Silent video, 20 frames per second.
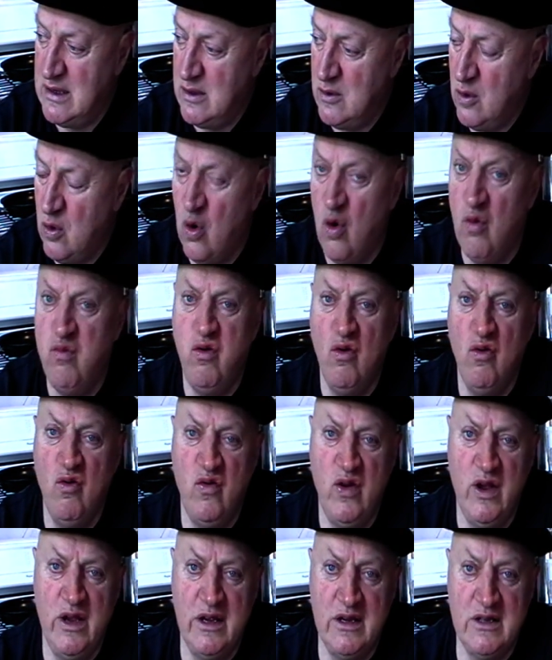awful
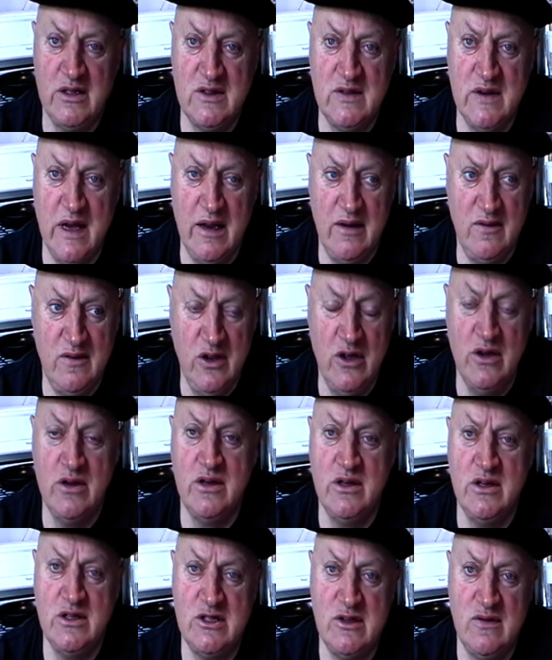things that
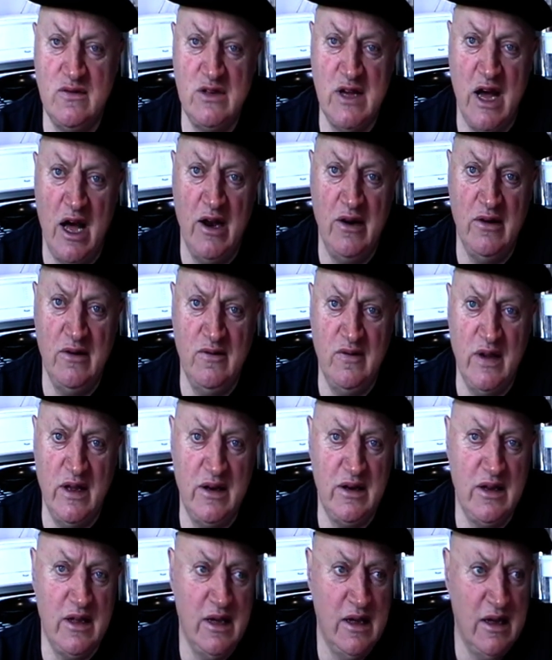unions have done,
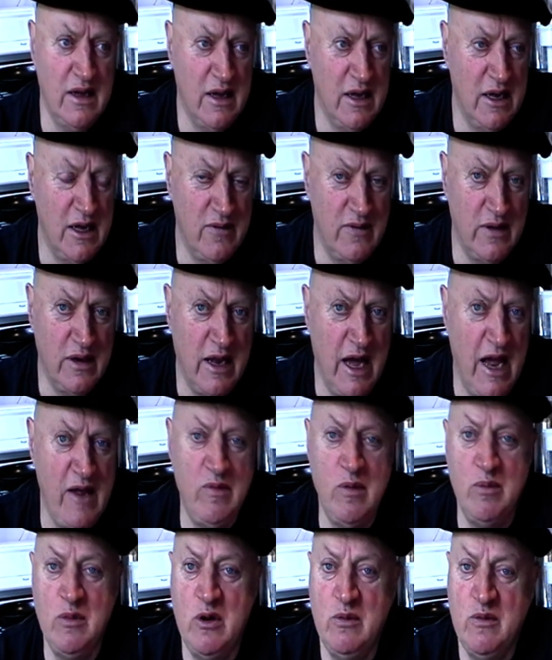that the
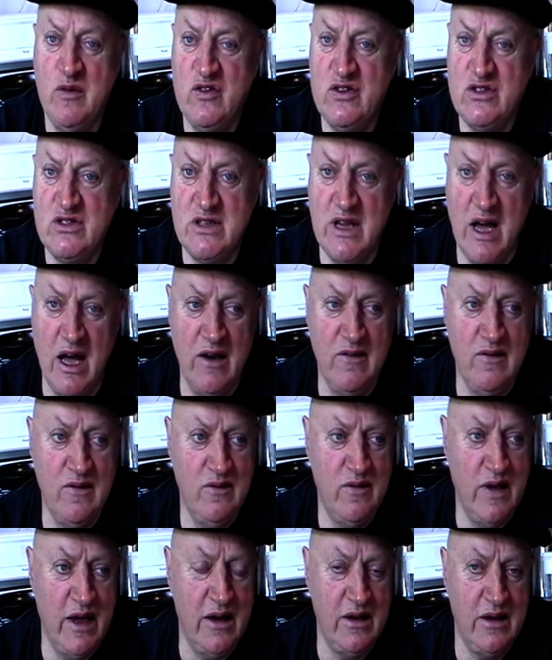labour movement's
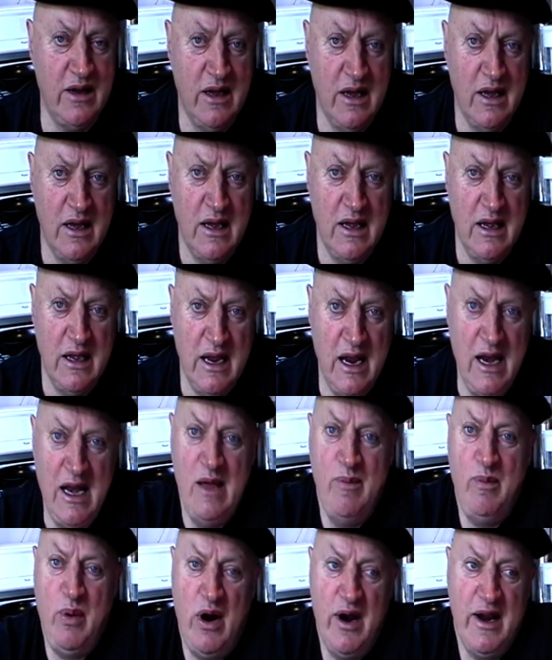done, that
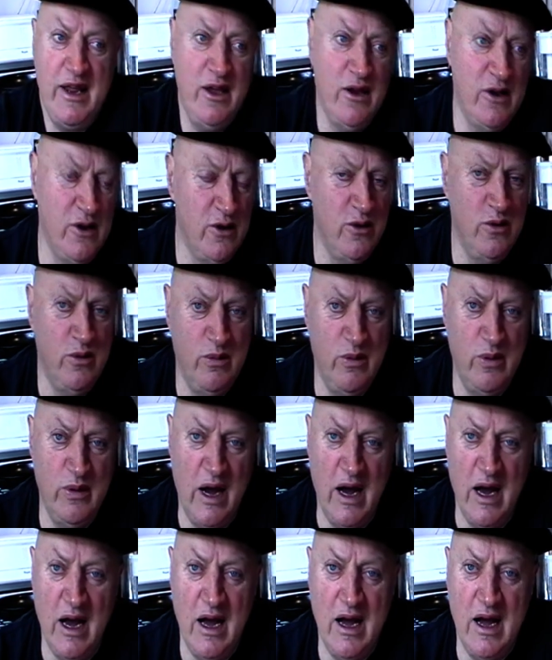anybody who
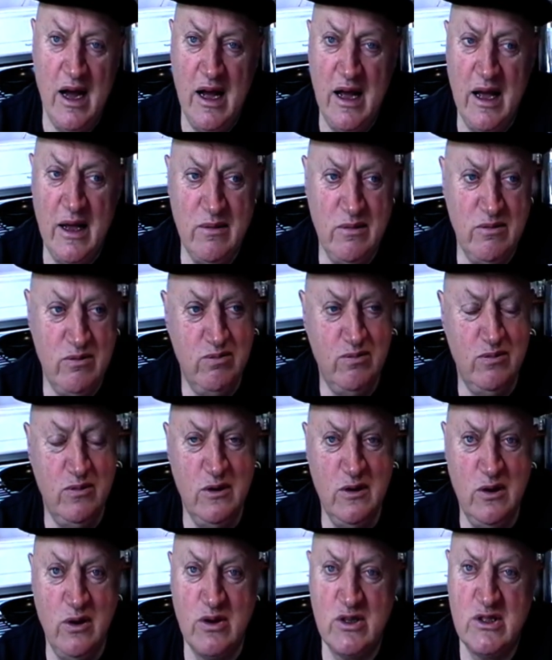
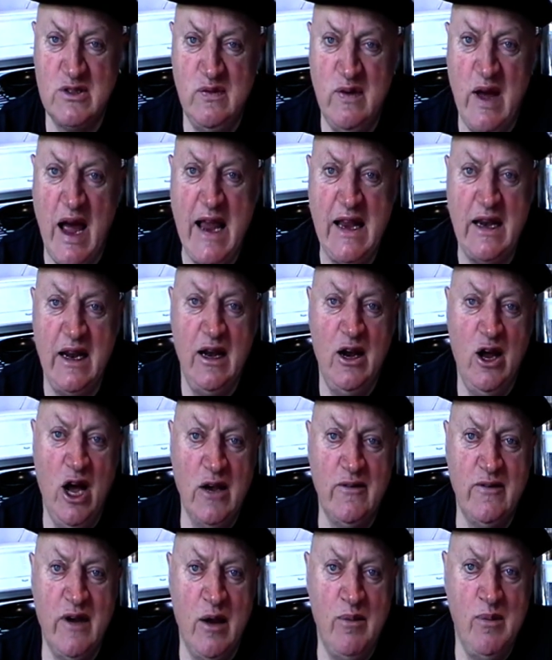looks vaguely
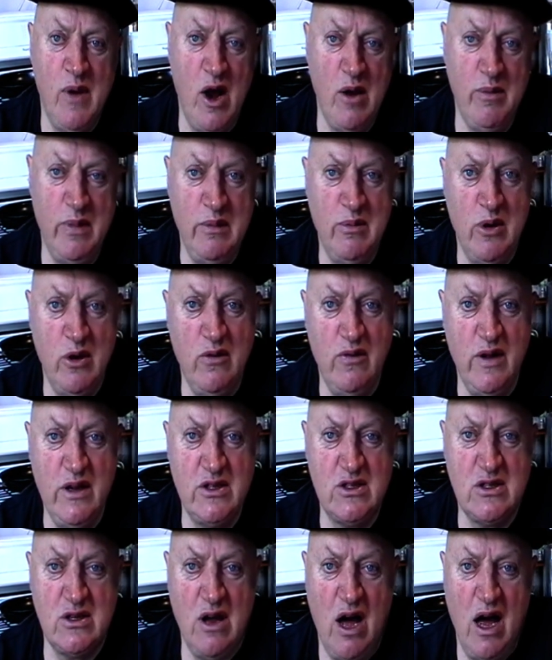like they might be moving
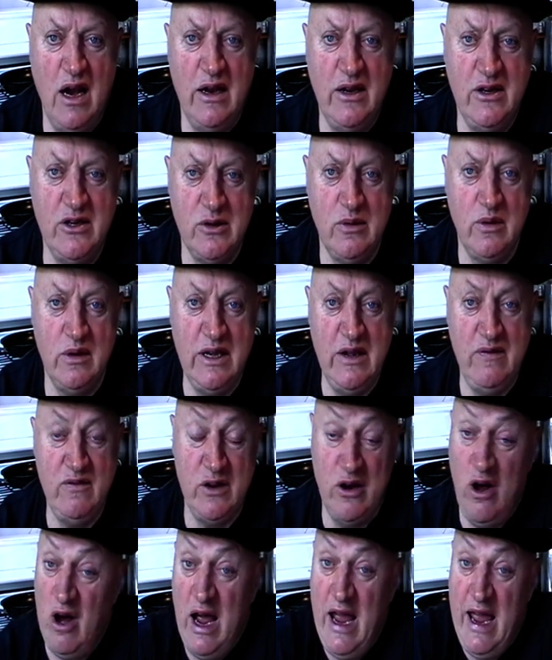slightly to the left,
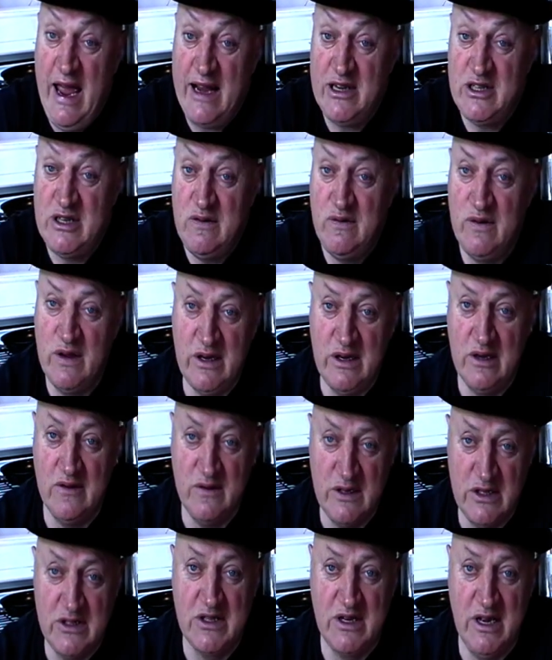and I actually think in
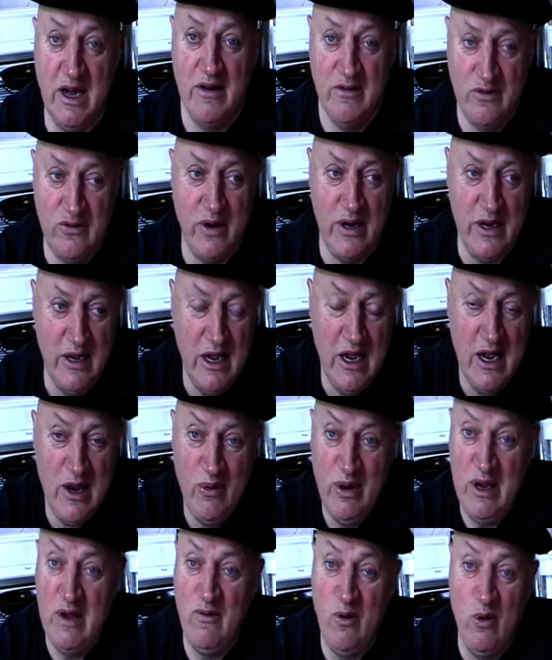this country
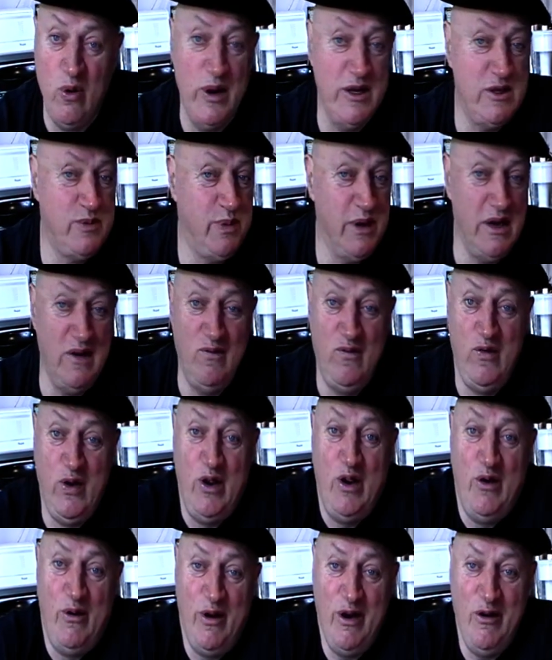we have always been
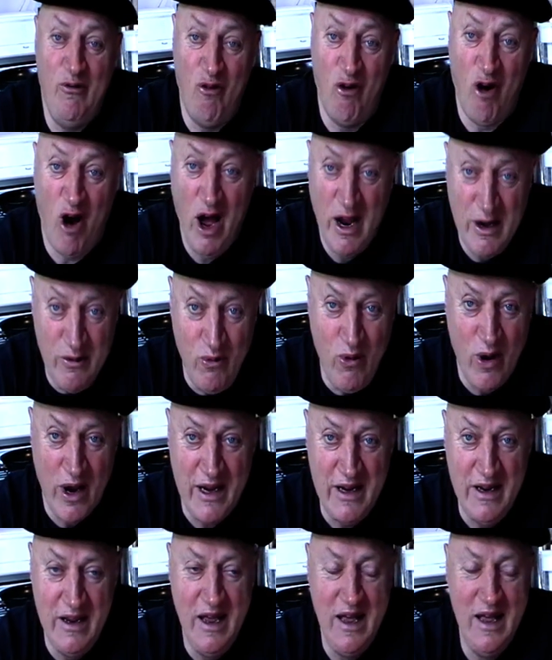very
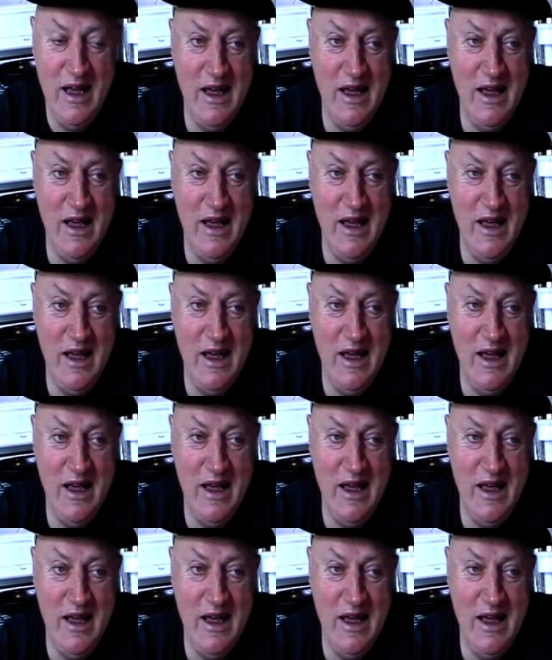right-wing,